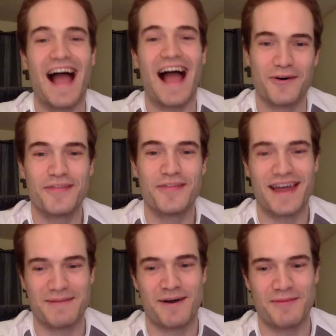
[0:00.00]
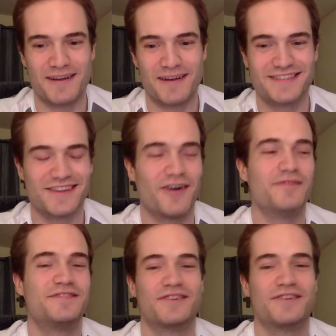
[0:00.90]
I know that about
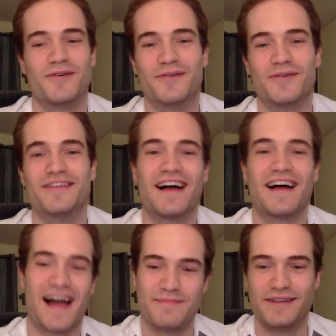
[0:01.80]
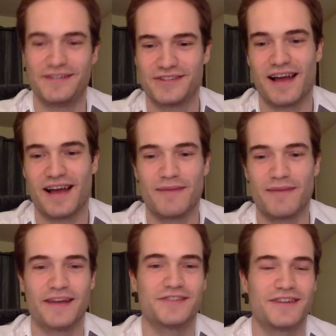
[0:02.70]
myself. So I be
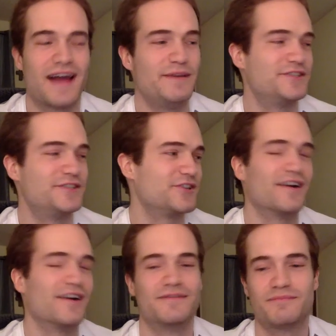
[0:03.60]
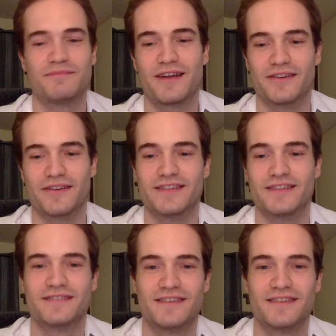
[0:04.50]
sure. My goodness.